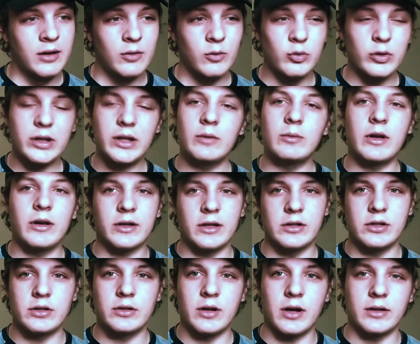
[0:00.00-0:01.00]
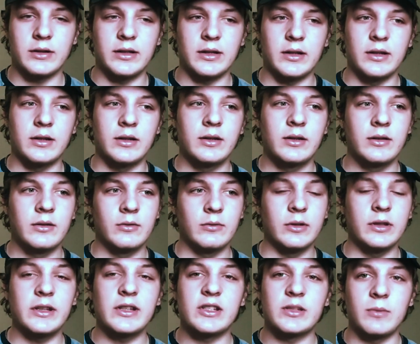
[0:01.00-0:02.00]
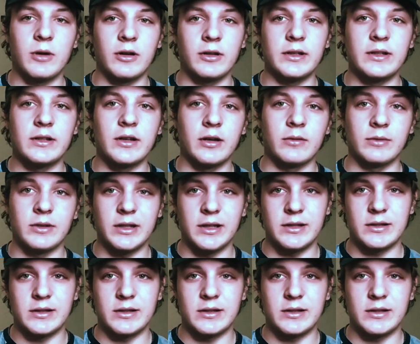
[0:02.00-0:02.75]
Really well constructed, really smartly done, really